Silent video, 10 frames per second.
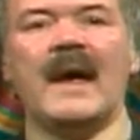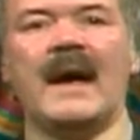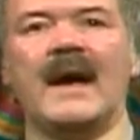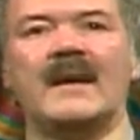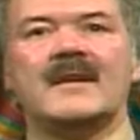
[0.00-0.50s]

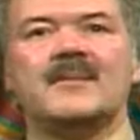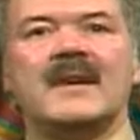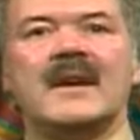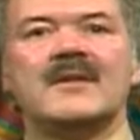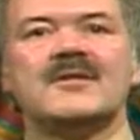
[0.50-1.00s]
and
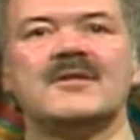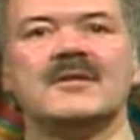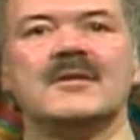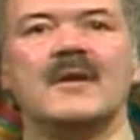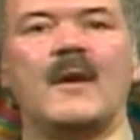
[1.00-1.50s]
begin
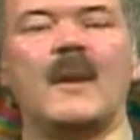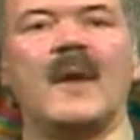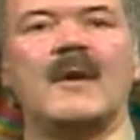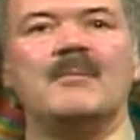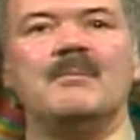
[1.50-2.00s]
to
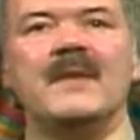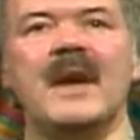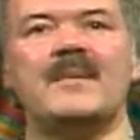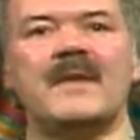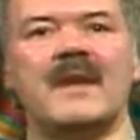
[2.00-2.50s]

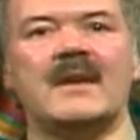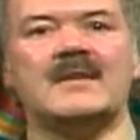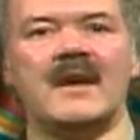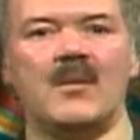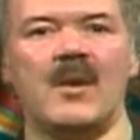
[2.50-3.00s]
maybe the next
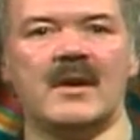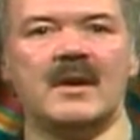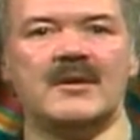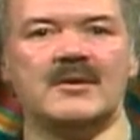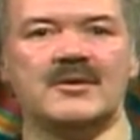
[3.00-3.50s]
time walk
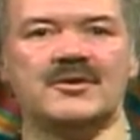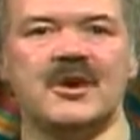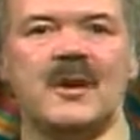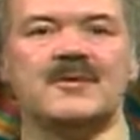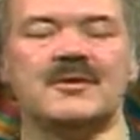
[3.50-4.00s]
into a
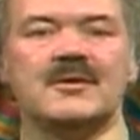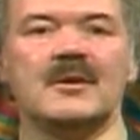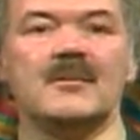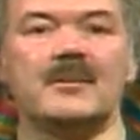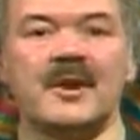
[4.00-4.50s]
shop
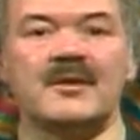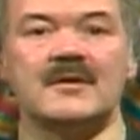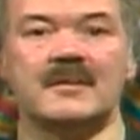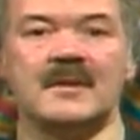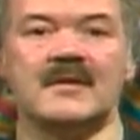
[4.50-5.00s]
to
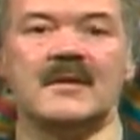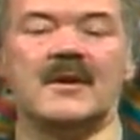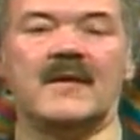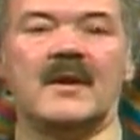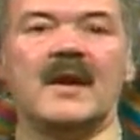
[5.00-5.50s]
purchase a piece of
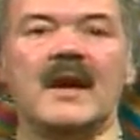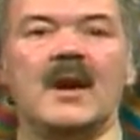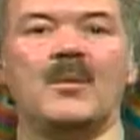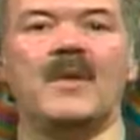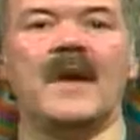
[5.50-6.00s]
clothing,
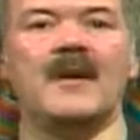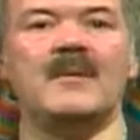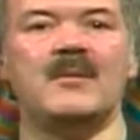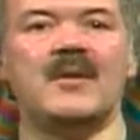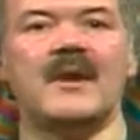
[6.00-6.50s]
we'll then
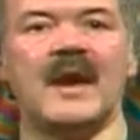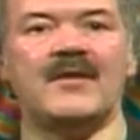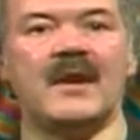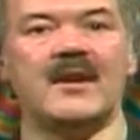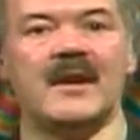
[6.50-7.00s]
be more
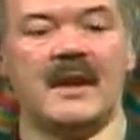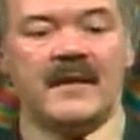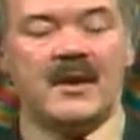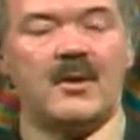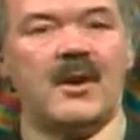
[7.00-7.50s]
careful at looking
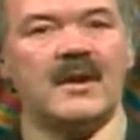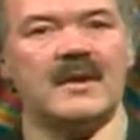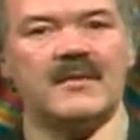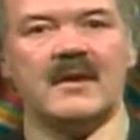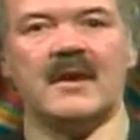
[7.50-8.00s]
at the
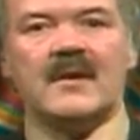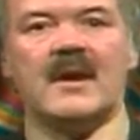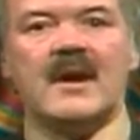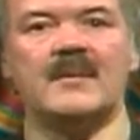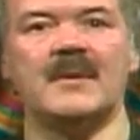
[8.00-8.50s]
quality of the
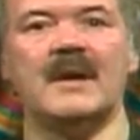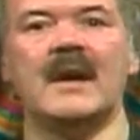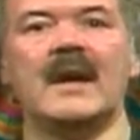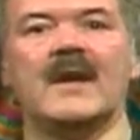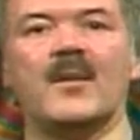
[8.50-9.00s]
garment,
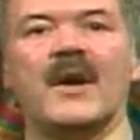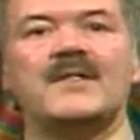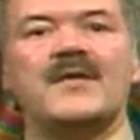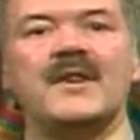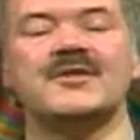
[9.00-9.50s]
the way
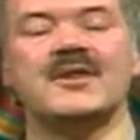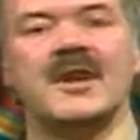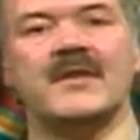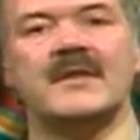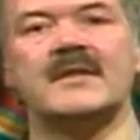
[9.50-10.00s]
it's finished
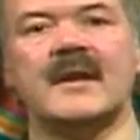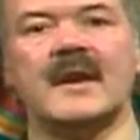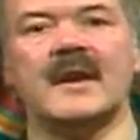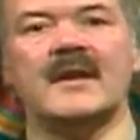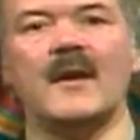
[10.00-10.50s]
off
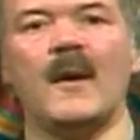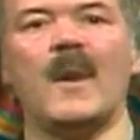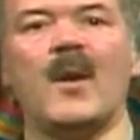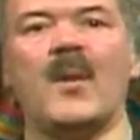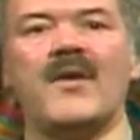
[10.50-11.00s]
inside,
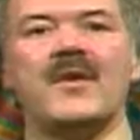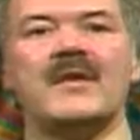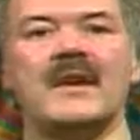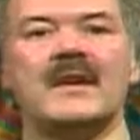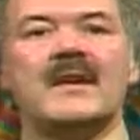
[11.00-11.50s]
whether
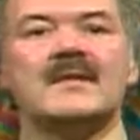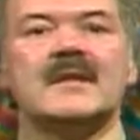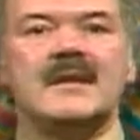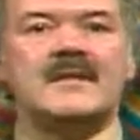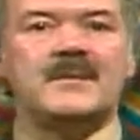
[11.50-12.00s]
indeed it
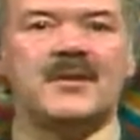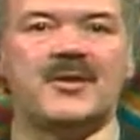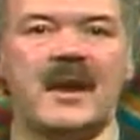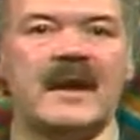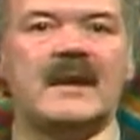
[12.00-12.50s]
needs to be
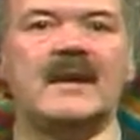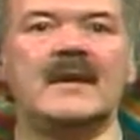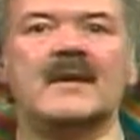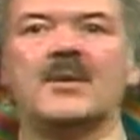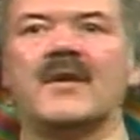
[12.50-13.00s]
dry
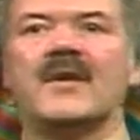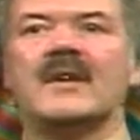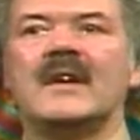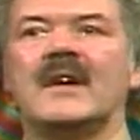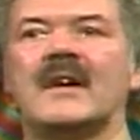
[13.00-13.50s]
cleaned, whether
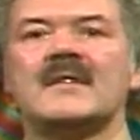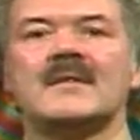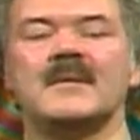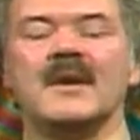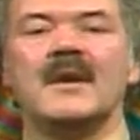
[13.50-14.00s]
it has
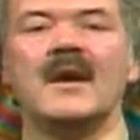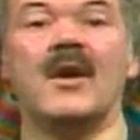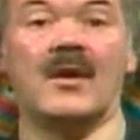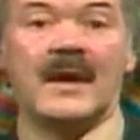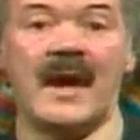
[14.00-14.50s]
to be
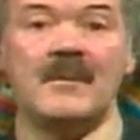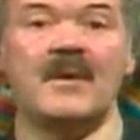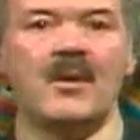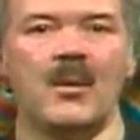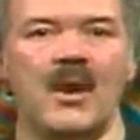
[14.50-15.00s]
or can
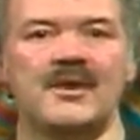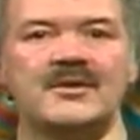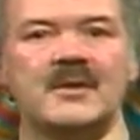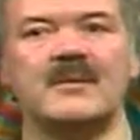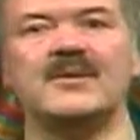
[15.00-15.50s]
be
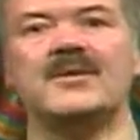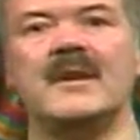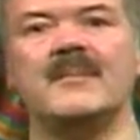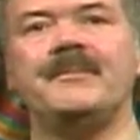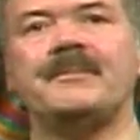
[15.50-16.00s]
washed in a
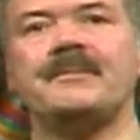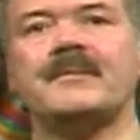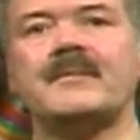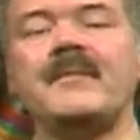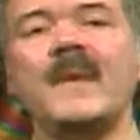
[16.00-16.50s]
machine,
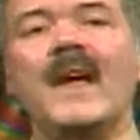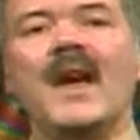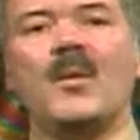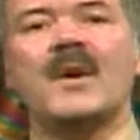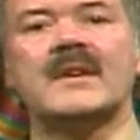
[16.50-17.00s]

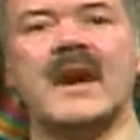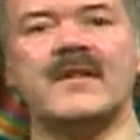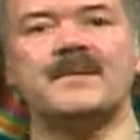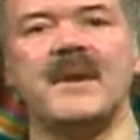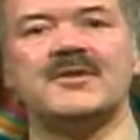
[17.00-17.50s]
what kind
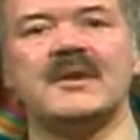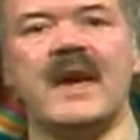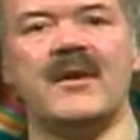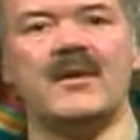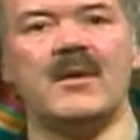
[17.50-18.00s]
of special
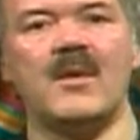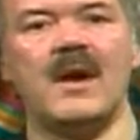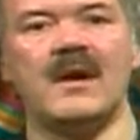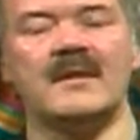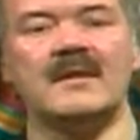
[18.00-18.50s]
care it
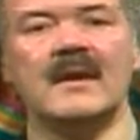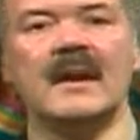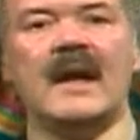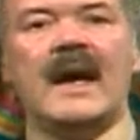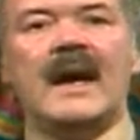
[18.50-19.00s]
requires,
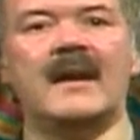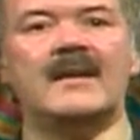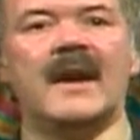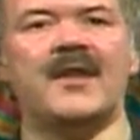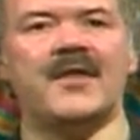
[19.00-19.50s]

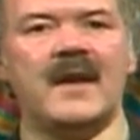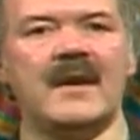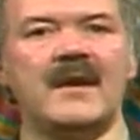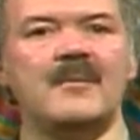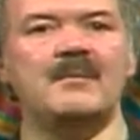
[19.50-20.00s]
and I
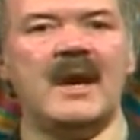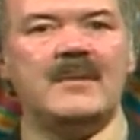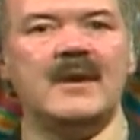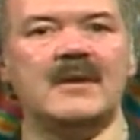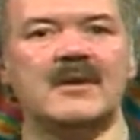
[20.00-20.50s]
think
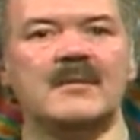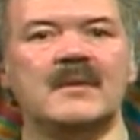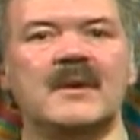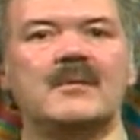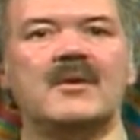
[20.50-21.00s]
maybe look
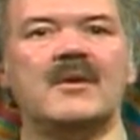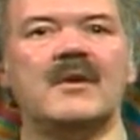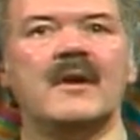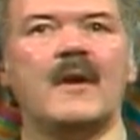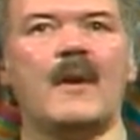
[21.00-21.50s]
a little more